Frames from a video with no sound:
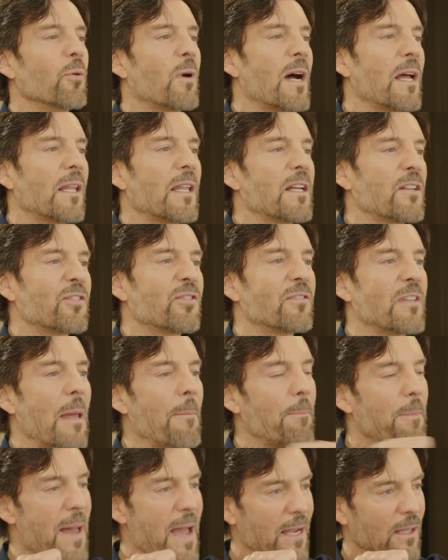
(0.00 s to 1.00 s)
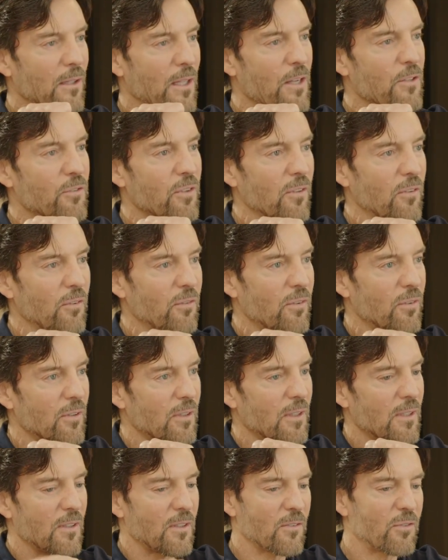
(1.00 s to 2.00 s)
I like step back lunges.
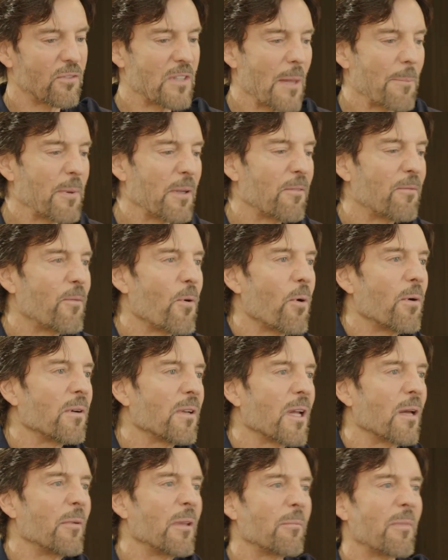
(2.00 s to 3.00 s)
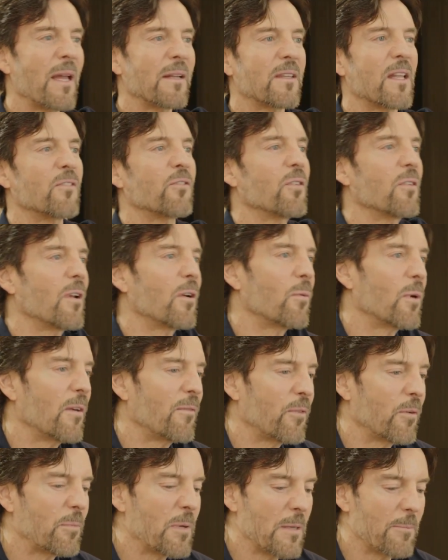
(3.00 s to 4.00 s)
Stepping forward and coming back, that's a little
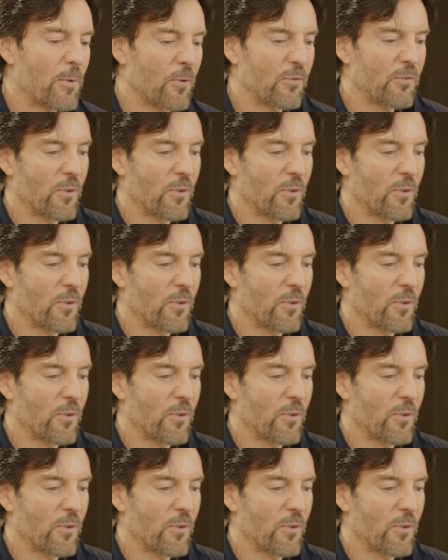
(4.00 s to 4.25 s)
rough for people.